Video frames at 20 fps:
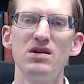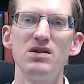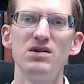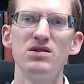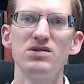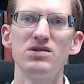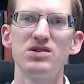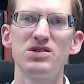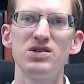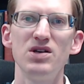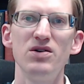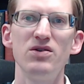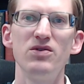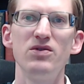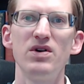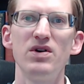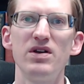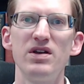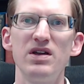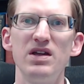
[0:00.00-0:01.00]
So
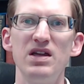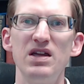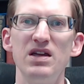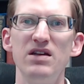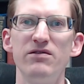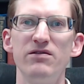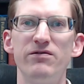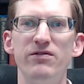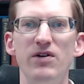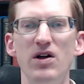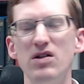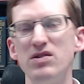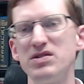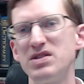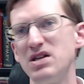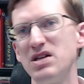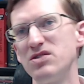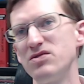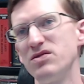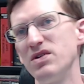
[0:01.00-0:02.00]
it falls
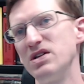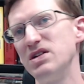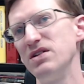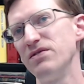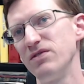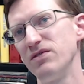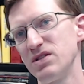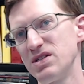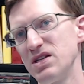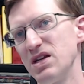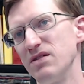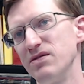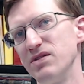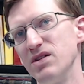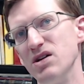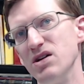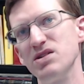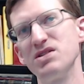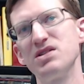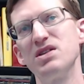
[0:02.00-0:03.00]
under a different set of
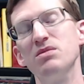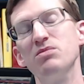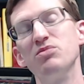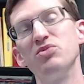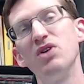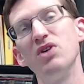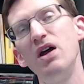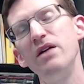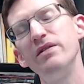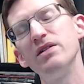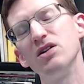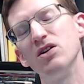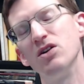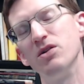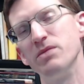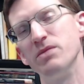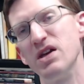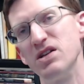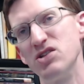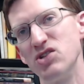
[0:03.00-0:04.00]
laws than private home
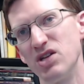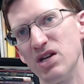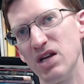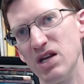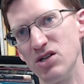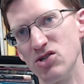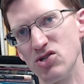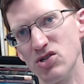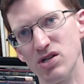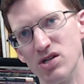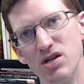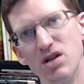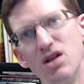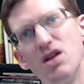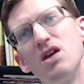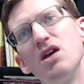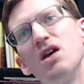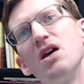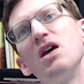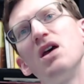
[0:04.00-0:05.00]
education.
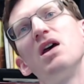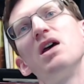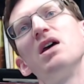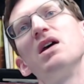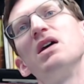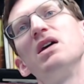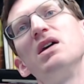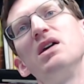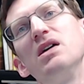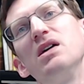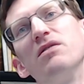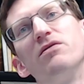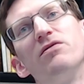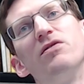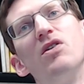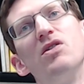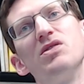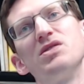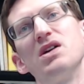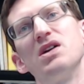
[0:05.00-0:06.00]
It
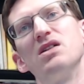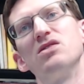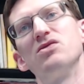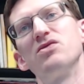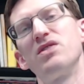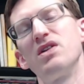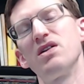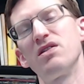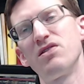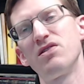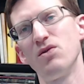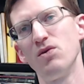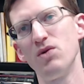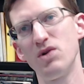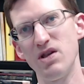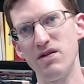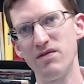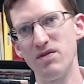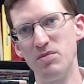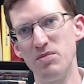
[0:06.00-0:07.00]
falls under the authority
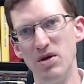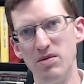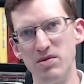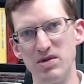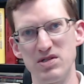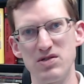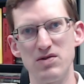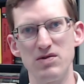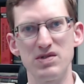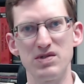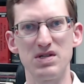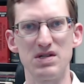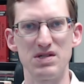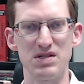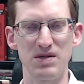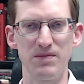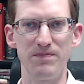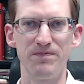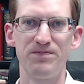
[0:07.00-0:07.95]
of the public school system.